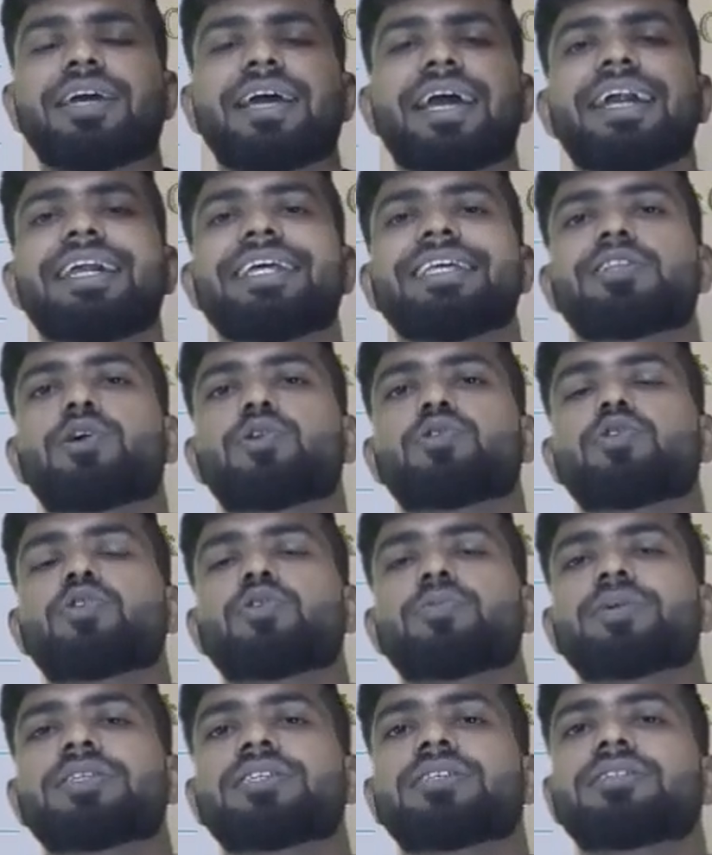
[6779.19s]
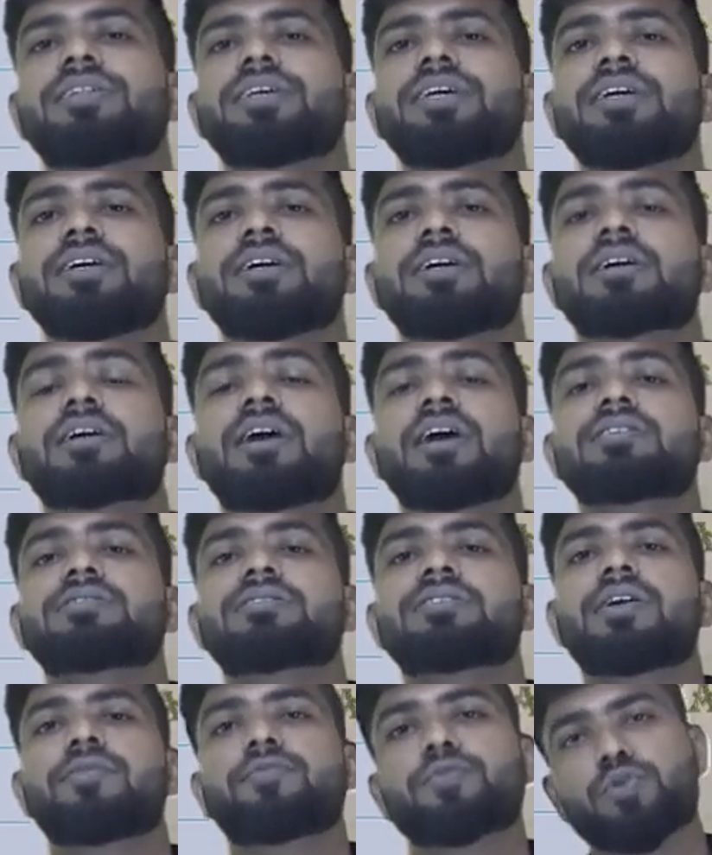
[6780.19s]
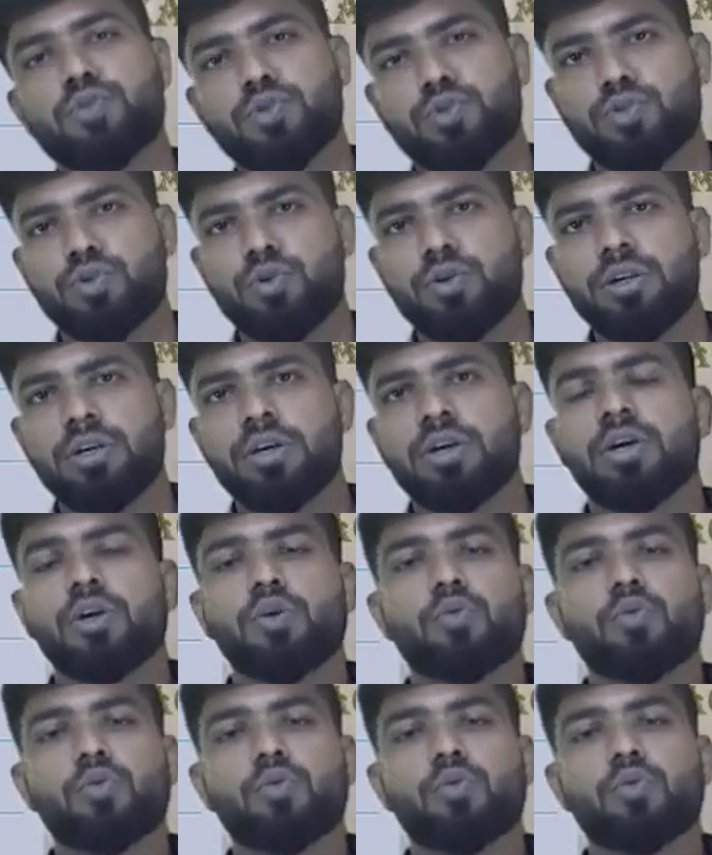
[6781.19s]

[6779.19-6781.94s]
80,000 rupees is the cost of goods sold.